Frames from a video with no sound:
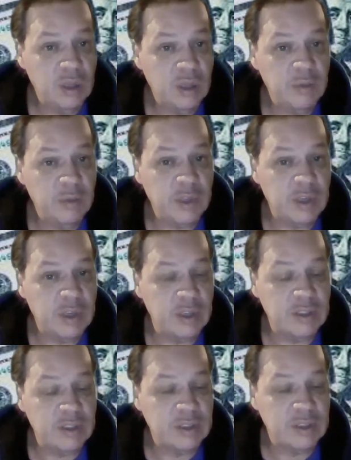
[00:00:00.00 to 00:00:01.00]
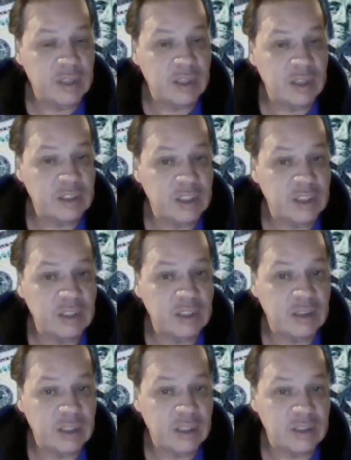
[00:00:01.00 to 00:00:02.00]
because they she
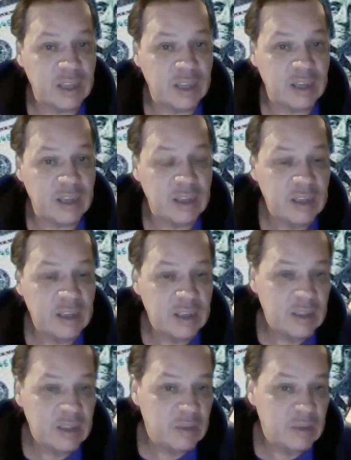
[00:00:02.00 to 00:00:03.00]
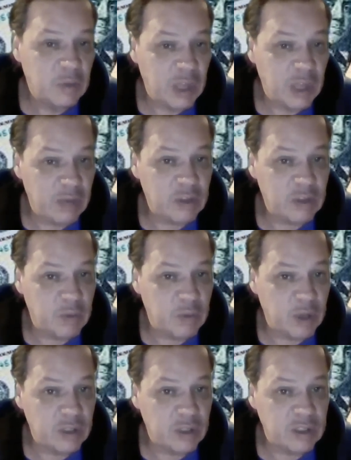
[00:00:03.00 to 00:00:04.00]
thinks that we'll have this
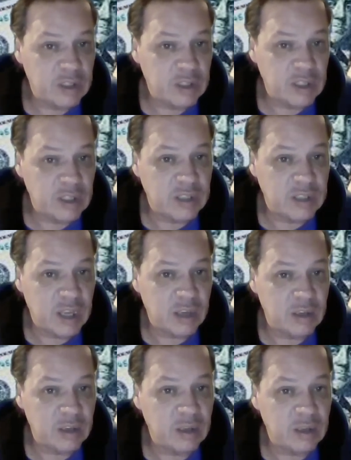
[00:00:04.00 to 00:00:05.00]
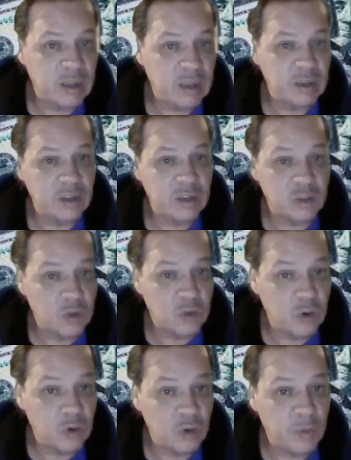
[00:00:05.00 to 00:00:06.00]
this disease taken and
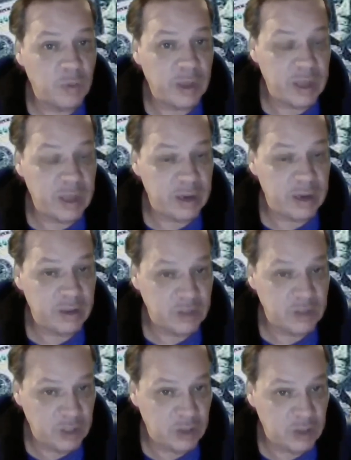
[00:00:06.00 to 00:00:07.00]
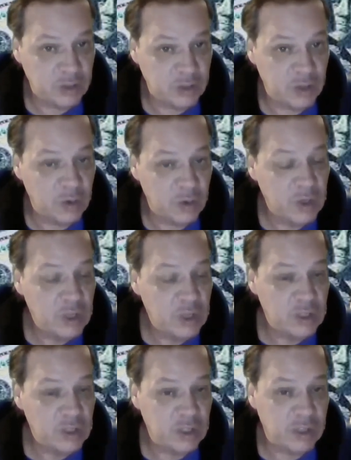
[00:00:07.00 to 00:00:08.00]
controlled by the end of this year. So
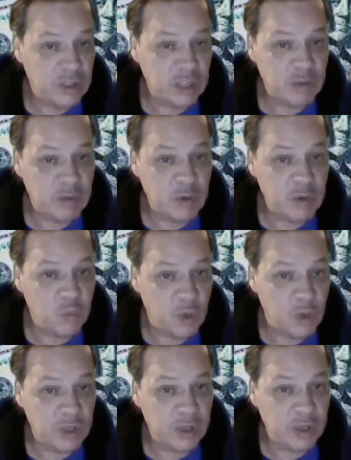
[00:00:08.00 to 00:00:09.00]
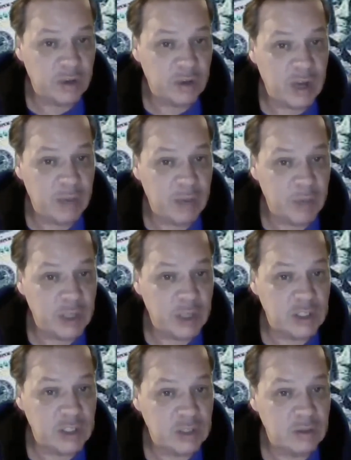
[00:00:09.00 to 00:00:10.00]
she thinks maybe one year at
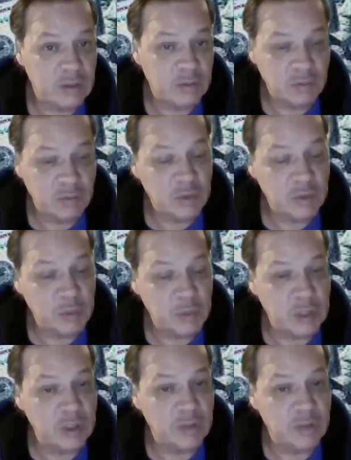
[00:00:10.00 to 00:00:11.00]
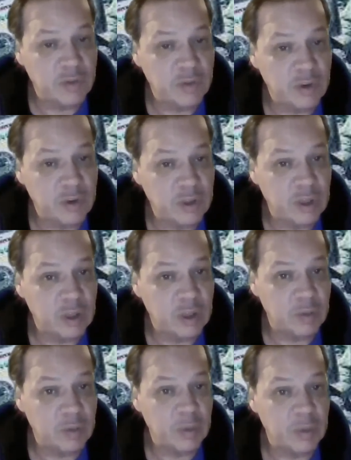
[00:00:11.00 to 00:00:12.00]
best would be good for the
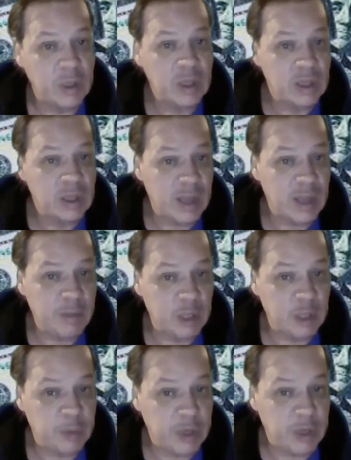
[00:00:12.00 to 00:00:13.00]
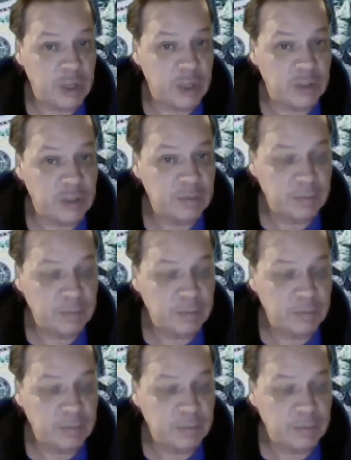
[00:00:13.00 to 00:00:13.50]
um, liability protection.